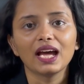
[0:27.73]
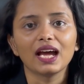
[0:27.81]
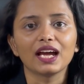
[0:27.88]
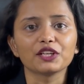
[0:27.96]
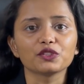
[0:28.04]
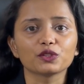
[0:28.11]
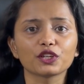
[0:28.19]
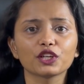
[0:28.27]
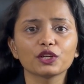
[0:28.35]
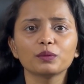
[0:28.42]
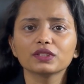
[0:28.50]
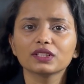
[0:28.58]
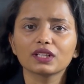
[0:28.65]
And talking
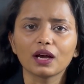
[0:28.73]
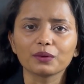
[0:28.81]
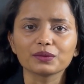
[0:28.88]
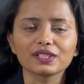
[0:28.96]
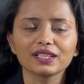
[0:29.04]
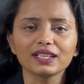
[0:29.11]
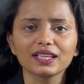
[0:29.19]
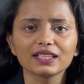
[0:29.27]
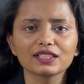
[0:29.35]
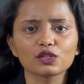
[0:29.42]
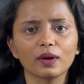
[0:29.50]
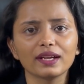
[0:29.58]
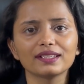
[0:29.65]
about the counselling,
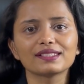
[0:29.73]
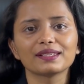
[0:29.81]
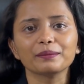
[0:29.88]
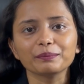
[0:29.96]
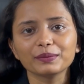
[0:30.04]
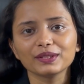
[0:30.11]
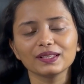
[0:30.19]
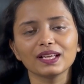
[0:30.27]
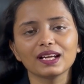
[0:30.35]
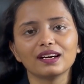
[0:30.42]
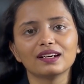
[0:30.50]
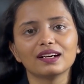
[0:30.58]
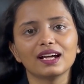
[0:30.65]
it's quite simple
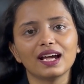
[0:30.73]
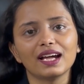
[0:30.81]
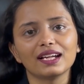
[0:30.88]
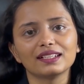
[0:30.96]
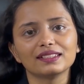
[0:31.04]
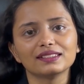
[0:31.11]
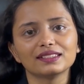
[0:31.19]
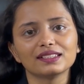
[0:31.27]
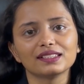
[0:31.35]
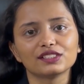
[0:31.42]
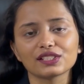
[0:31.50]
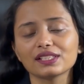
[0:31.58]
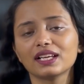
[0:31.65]
and
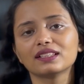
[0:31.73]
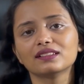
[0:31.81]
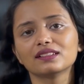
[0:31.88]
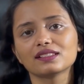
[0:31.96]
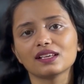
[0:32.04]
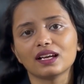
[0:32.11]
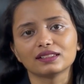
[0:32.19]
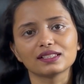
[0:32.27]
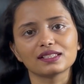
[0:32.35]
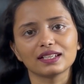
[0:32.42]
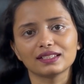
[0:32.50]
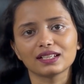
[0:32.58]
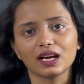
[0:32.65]
just like the other
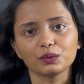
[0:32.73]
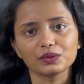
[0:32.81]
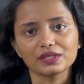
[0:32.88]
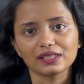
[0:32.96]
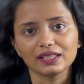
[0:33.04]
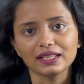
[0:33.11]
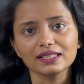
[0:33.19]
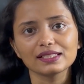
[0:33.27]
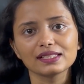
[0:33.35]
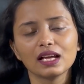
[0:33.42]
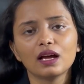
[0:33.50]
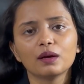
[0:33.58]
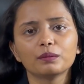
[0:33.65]
state counselings,
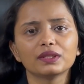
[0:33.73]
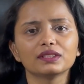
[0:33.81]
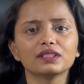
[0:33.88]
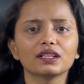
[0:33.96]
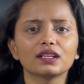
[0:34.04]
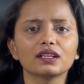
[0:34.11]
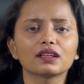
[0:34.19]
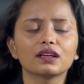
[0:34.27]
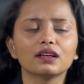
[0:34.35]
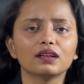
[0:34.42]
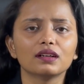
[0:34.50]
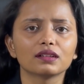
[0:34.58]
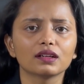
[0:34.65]
but there are
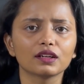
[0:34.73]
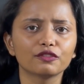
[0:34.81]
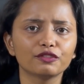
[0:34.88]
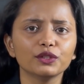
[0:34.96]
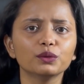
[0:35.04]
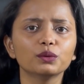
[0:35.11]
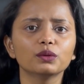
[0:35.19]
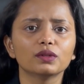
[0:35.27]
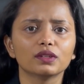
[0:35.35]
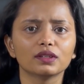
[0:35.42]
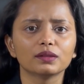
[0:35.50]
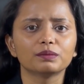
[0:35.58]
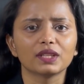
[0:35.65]
a few
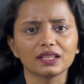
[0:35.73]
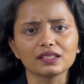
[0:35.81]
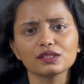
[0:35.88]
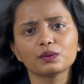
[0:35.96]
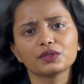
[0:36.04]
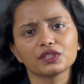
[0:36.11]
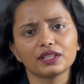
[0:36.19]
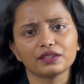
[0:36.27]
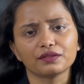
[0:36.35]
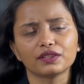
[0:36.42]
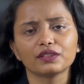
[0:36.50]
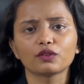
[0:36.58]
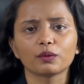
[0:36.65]
things which are
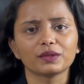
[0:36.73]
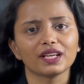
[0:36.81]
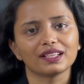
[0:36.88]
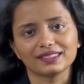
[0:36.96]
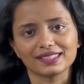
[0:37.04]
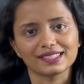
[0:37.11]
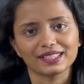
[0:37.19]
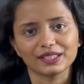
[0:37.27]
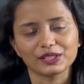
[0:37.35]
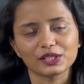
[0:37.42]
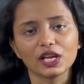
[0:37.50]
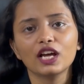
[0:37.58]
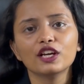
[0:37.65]
different from the other
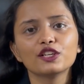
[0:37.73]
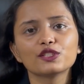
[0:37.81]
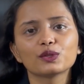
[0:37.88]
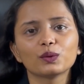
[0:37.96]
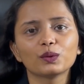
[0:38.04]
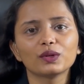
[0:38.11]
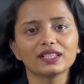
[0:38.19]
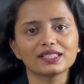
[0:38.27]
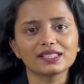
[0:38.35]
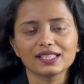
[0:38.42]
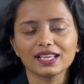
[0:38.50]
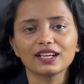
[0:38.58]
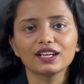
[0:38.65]
states. So let's
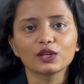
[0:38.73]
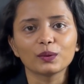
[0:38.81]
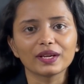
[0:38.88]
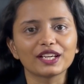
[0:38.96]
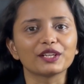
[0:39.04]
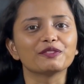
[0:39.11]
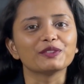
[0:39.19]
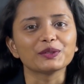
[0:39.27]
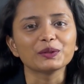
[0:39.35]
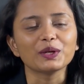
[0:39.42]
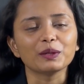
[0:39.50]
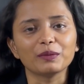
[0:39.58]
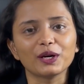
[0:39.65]
take a quick
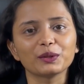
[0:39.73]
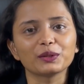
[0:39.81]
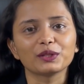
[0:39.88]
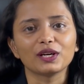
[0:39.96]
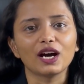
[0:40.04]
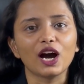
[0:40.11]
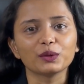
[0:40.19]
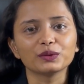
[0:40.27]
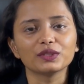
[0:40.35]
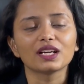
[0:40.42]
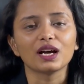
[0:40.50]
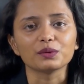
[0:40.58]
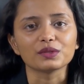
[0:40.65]
review about how the
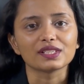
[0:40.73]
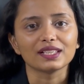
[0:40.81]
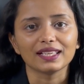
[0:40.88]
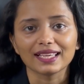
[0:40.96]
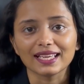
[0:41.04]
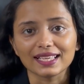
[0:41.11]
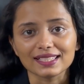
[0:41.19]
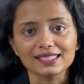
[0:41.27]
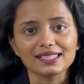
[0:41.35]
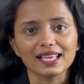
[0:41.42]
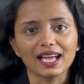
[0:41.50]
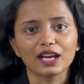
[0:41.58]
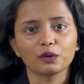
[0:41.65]
counselling
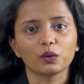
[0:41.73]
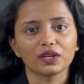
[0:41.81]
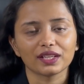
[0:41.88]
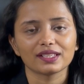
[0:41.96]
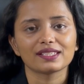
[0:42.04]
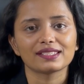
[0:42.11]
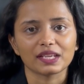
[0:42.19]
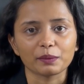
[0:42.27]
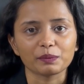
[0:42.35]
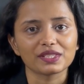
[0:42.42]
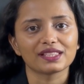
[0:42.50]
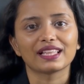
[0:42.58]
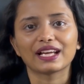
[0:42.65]
is and what are the
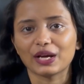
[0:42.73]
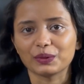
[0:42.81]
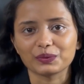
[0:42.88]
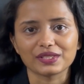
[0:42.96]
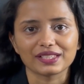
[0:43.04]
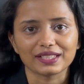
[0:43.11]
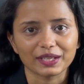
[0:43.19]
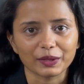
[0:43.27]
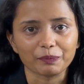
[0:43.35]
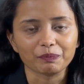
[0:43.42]
steps in the counselling.